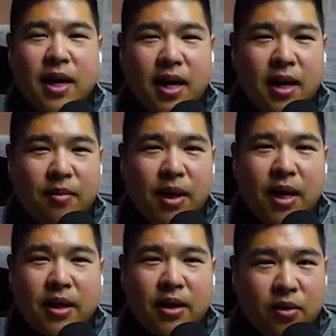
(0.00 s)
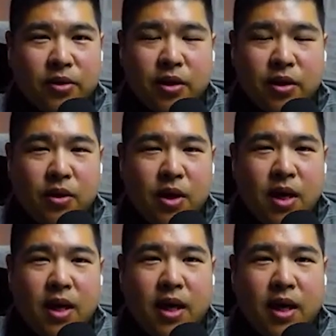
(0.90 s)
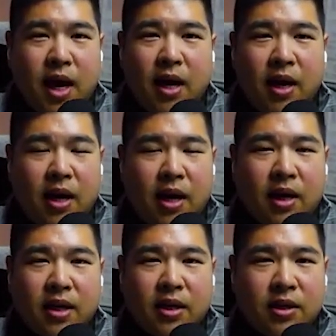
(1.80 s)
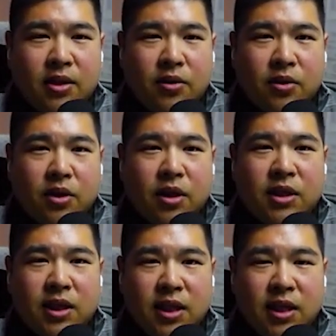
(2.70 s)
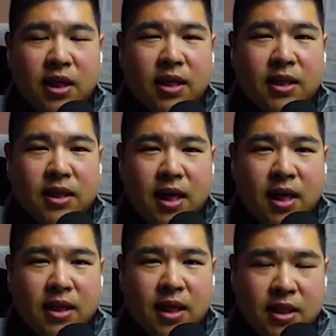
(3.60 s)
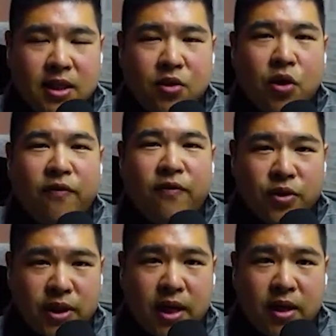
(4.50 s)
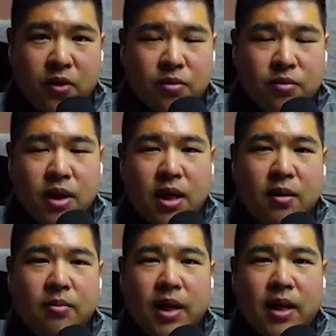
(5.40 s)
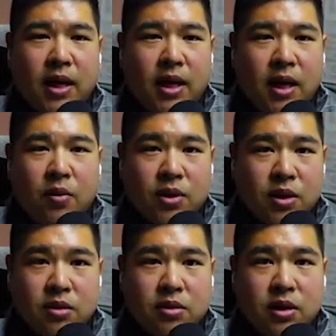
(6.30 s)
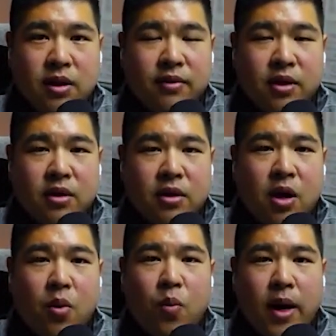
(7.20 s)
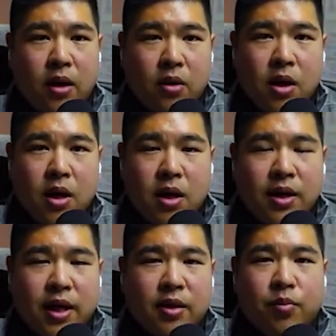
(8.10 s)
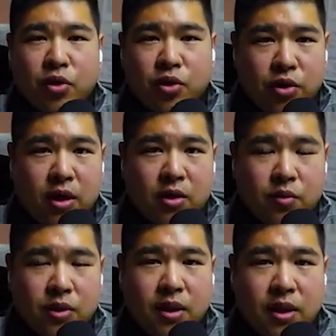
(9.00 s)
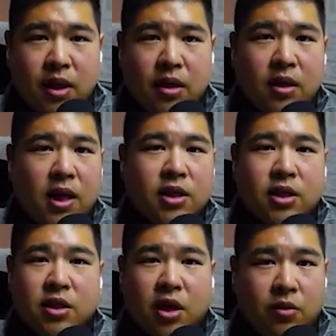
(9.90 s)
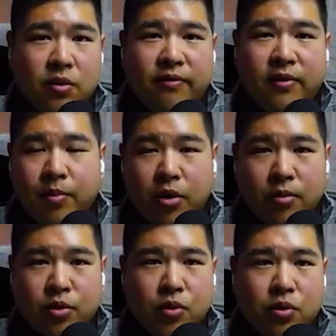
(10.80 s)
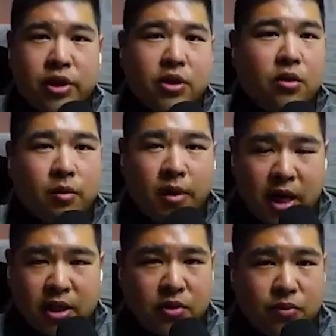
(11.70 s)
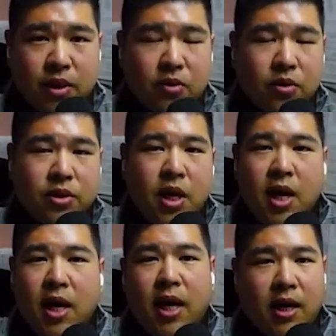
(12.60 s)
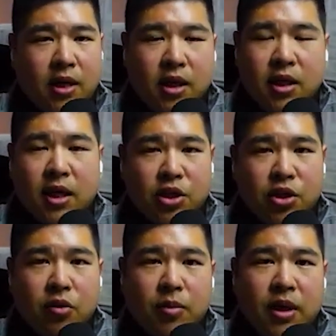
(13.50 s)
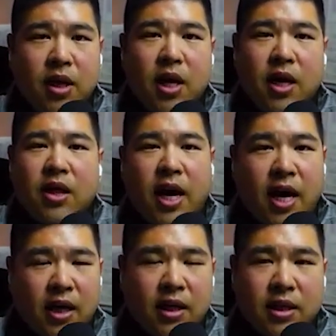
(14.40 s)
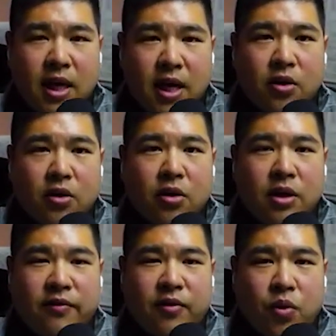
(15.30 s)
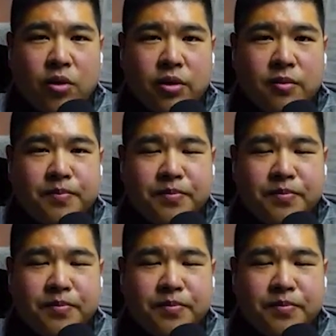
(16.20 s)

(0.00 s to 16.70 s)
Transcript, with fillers: Um, and then also, eh, I I got to see a a, a deal go full cycle, um, and I I wasn't even aware that the BRRRR strategy was a thing. I just thought you would flip homes or just own them cash as rentals. And he kind of showed me that entire different world.